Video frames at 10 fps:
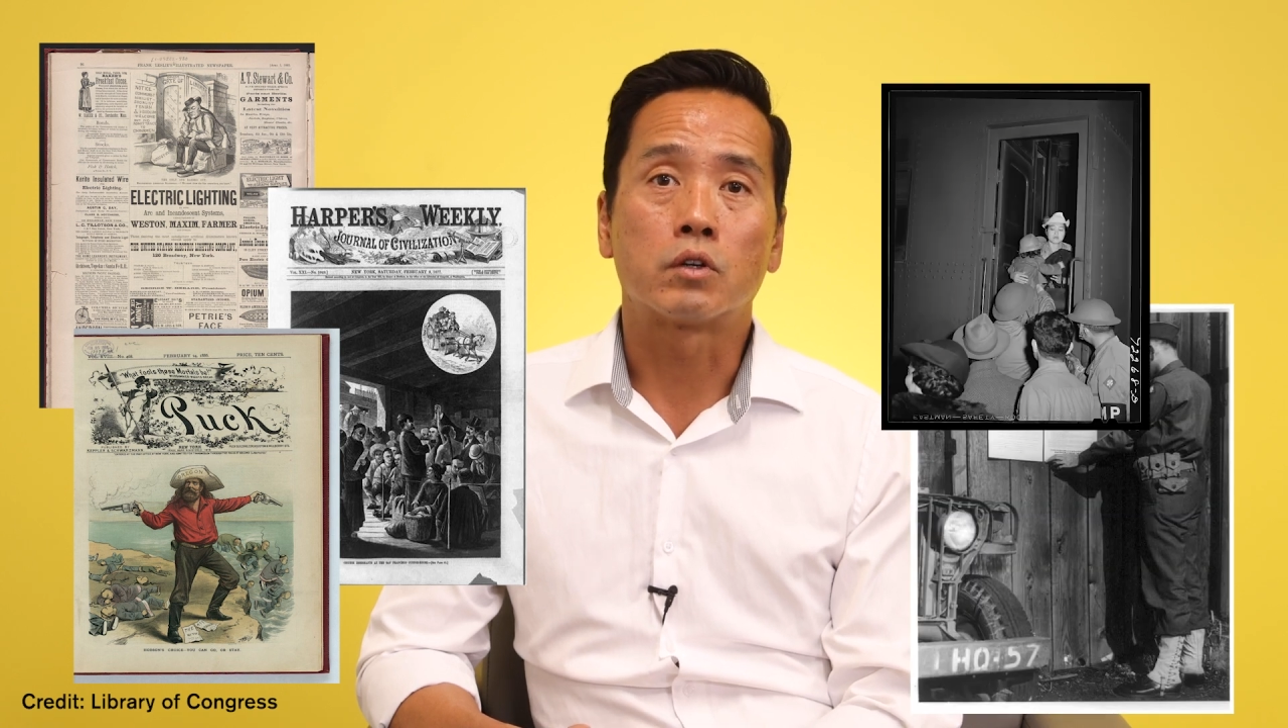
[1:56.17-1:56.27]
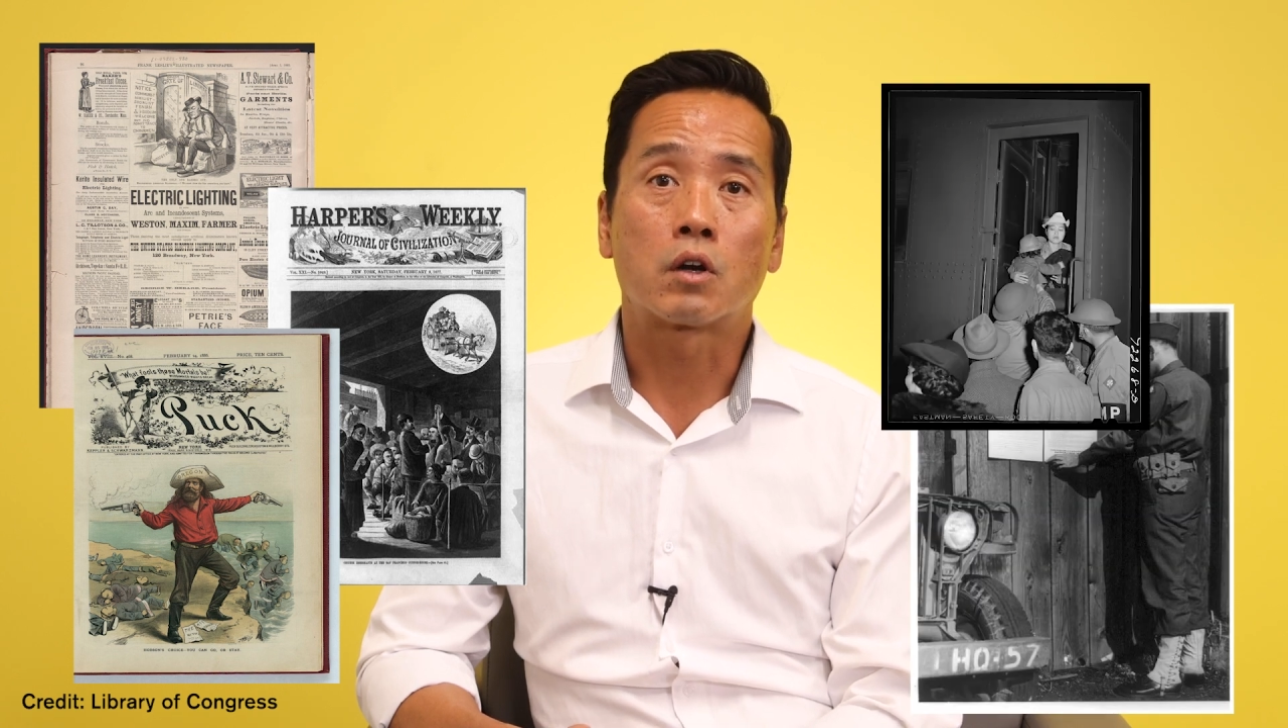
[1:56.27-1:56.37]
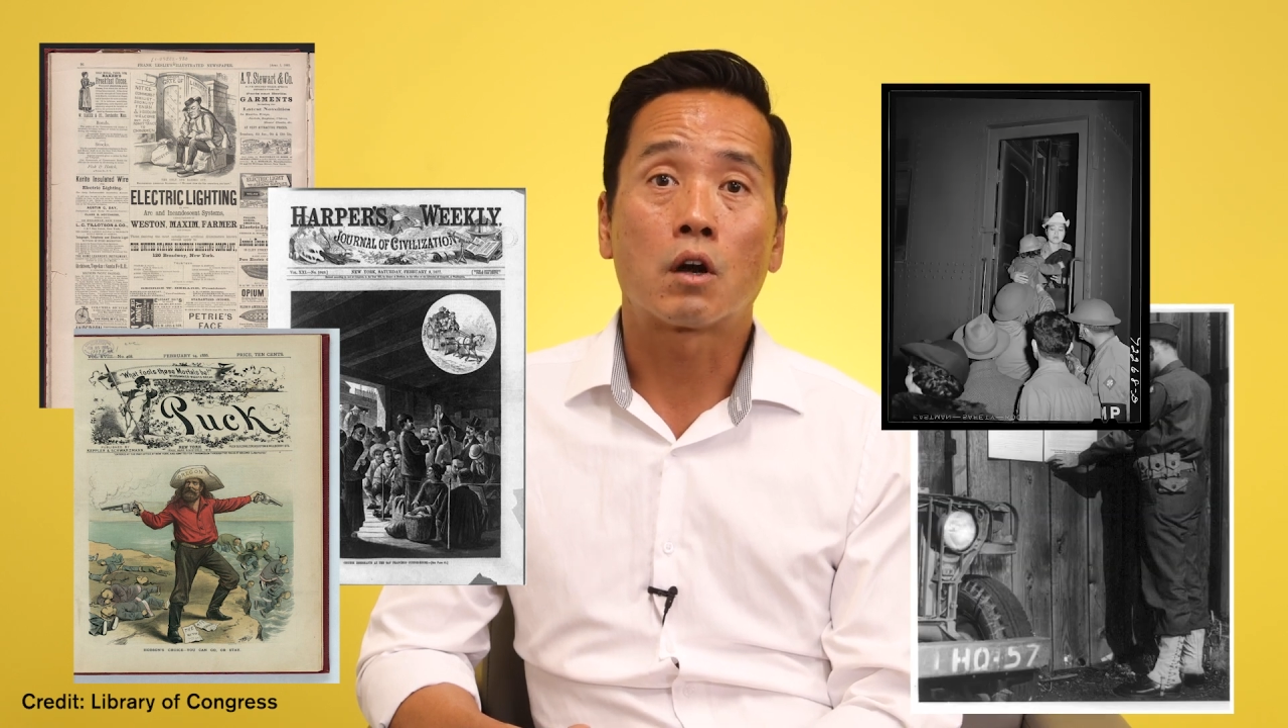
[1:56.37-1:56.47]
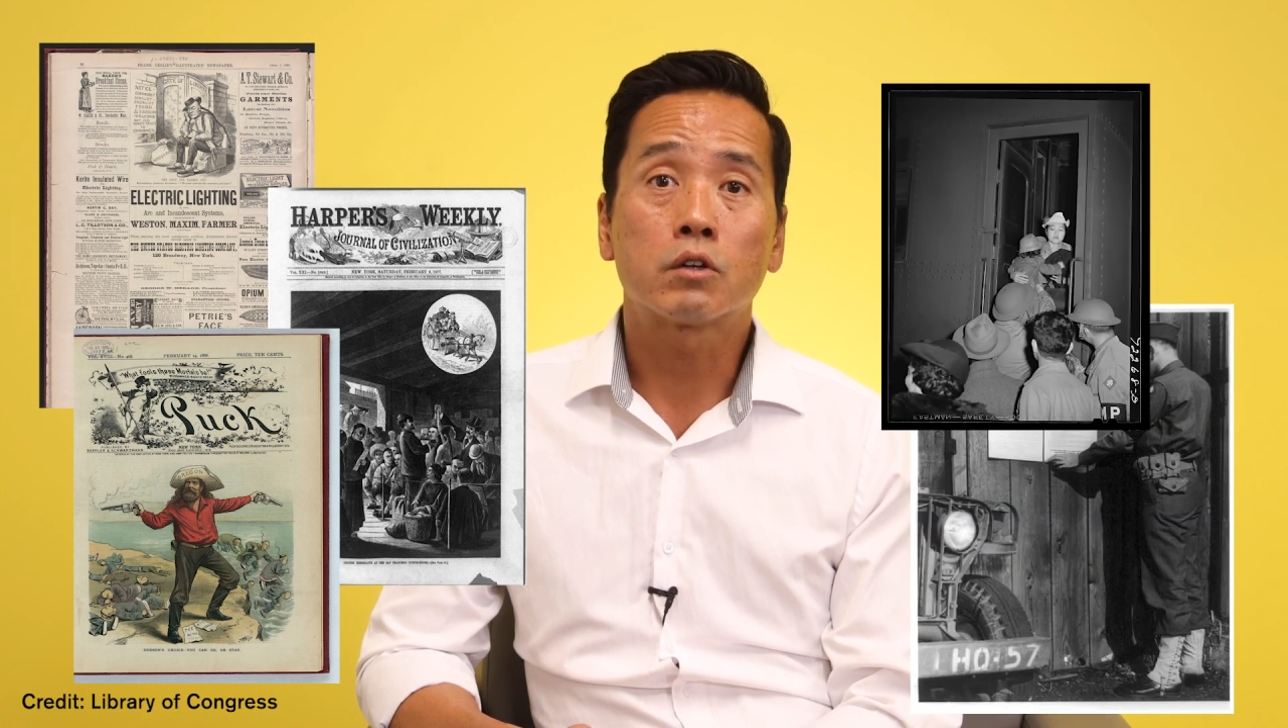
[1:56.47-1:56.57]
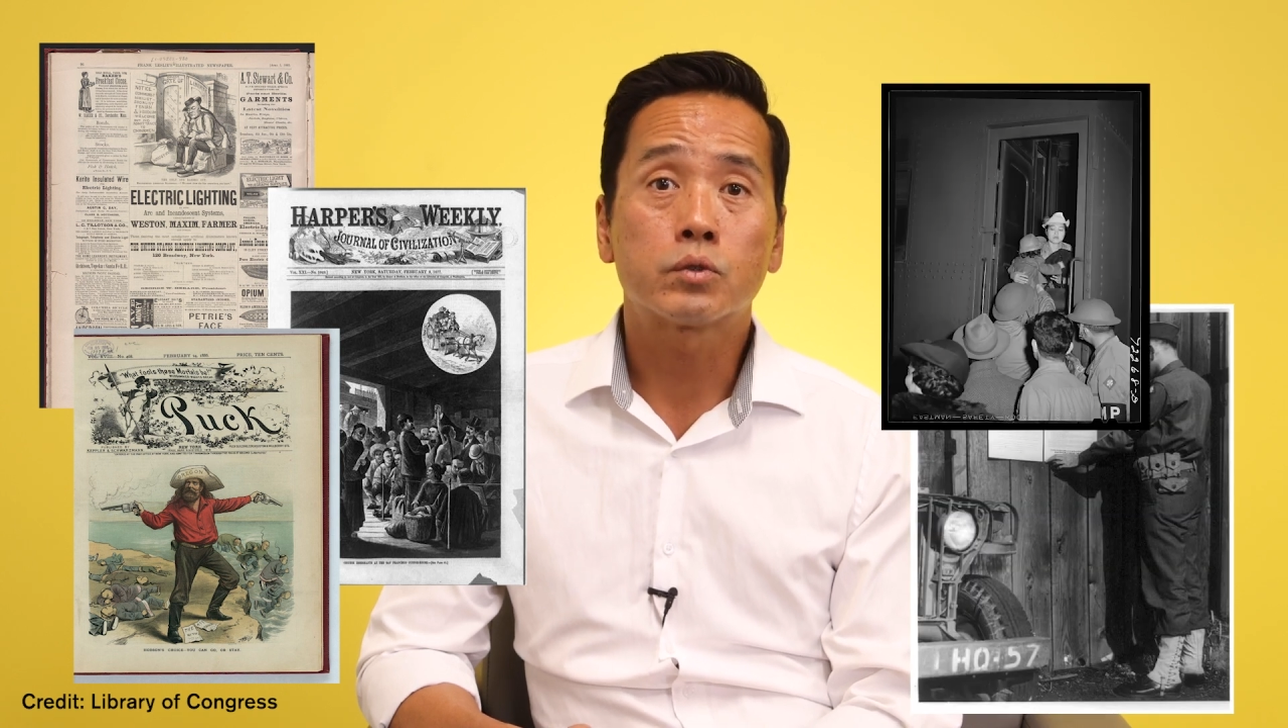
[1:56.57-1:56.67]

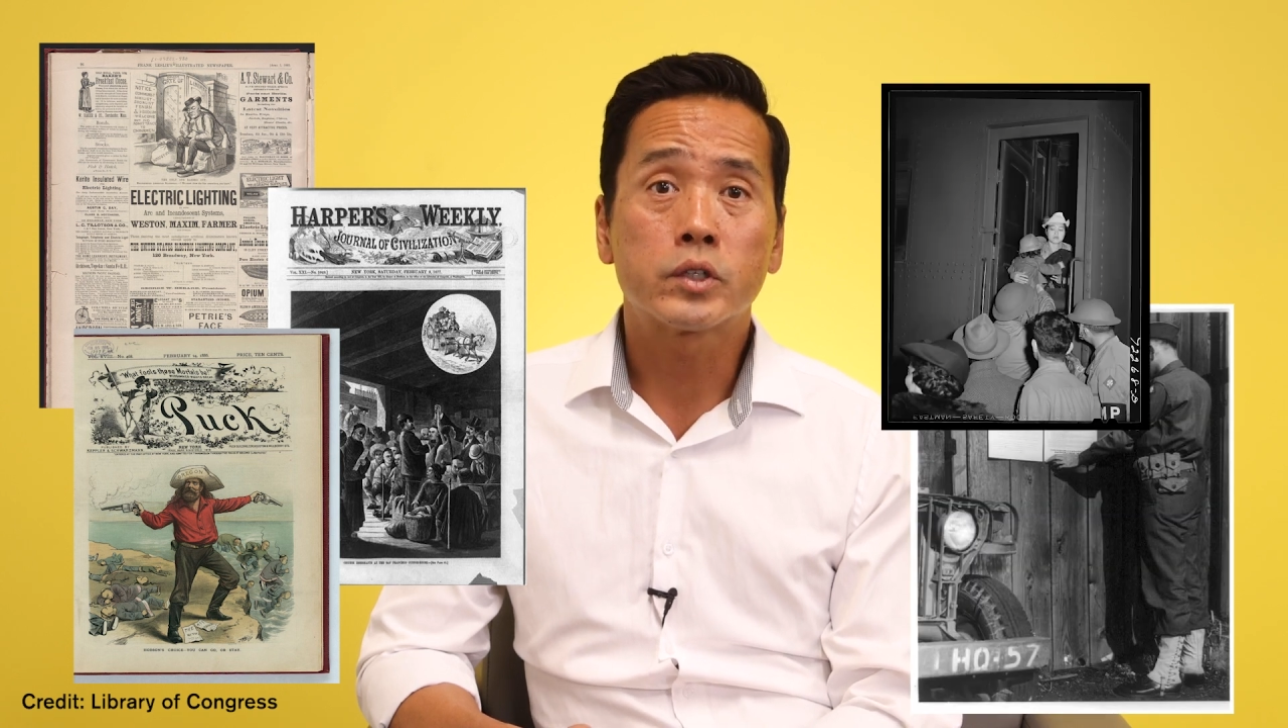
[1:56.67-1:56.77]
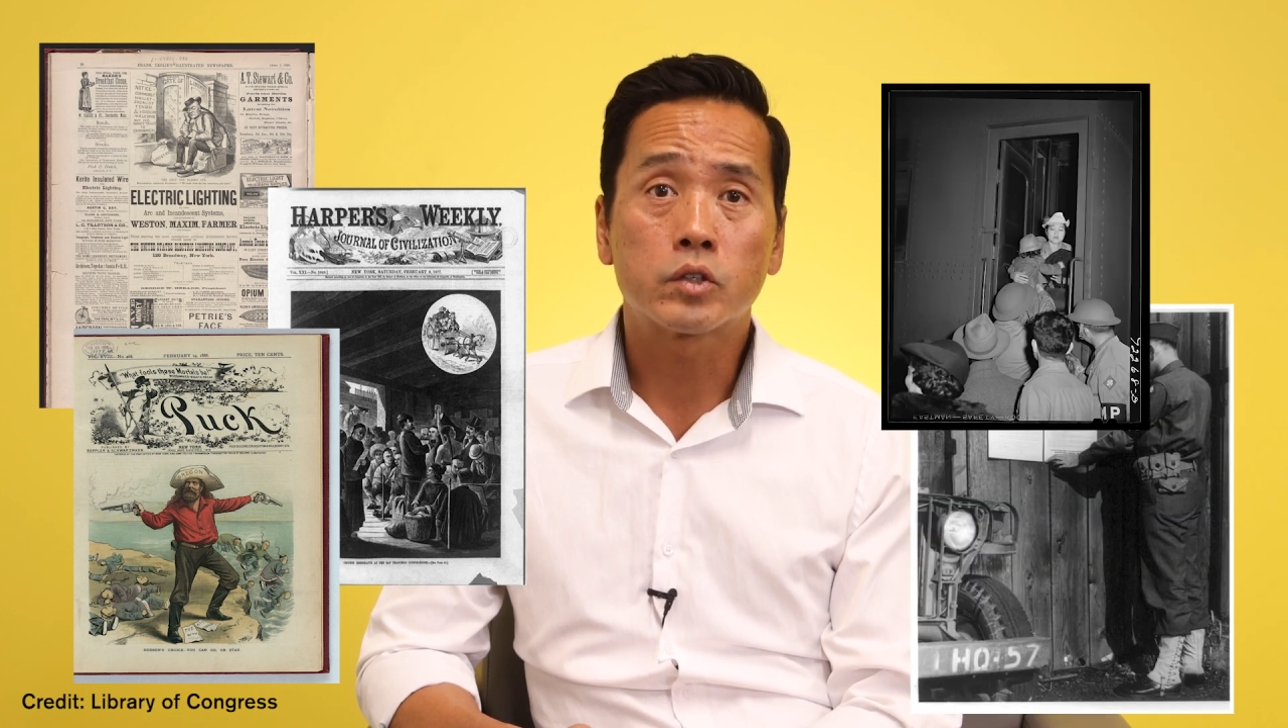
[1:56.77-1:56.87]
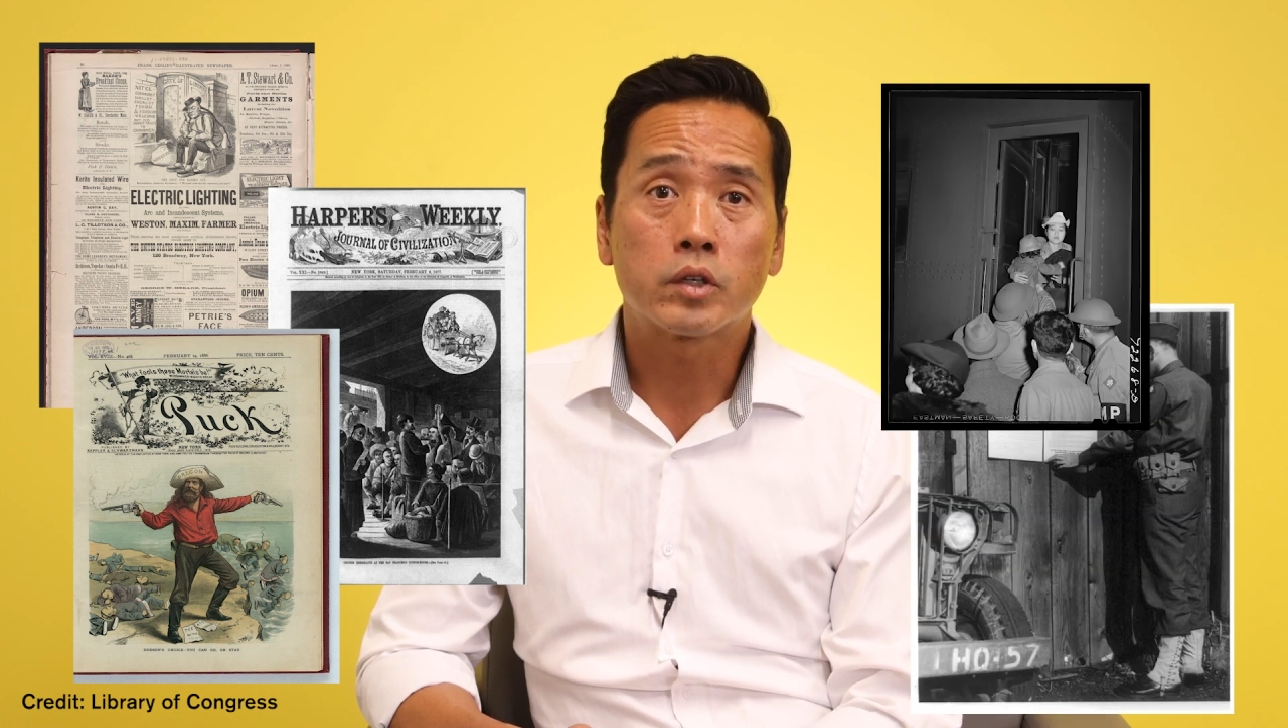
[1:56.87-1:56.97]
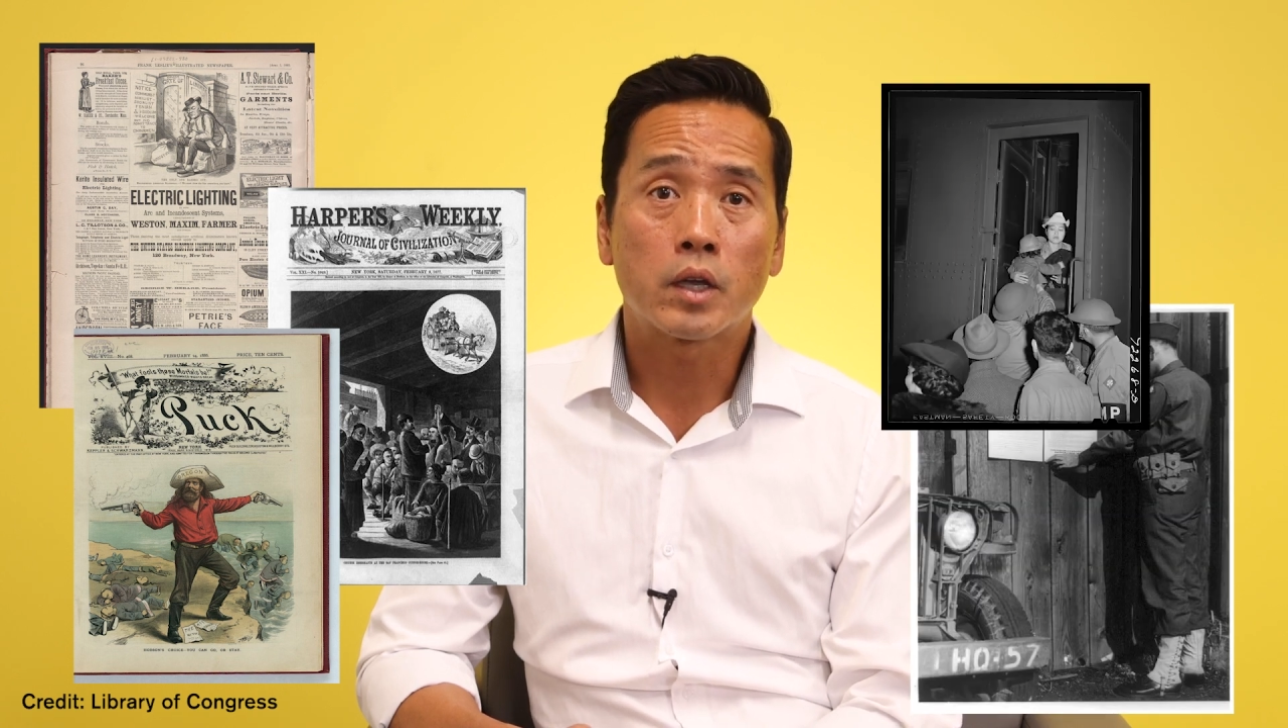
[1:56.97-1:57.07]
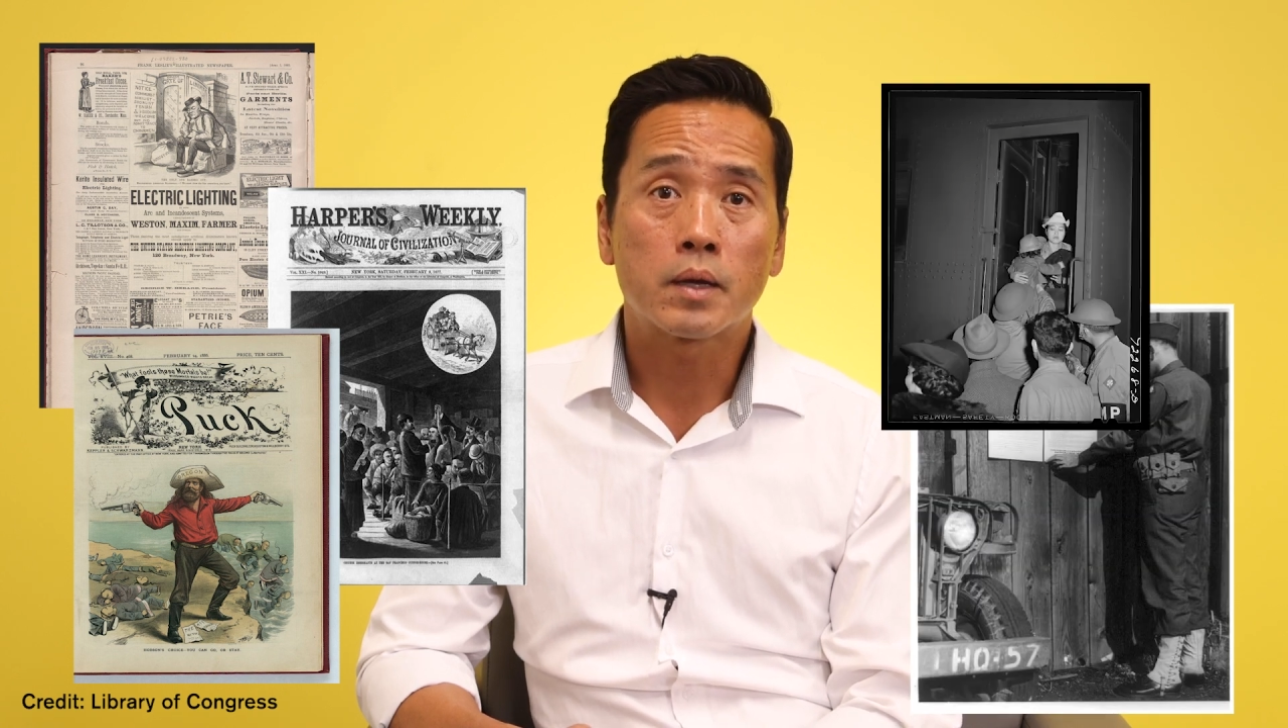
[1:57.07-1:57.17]
into incarceration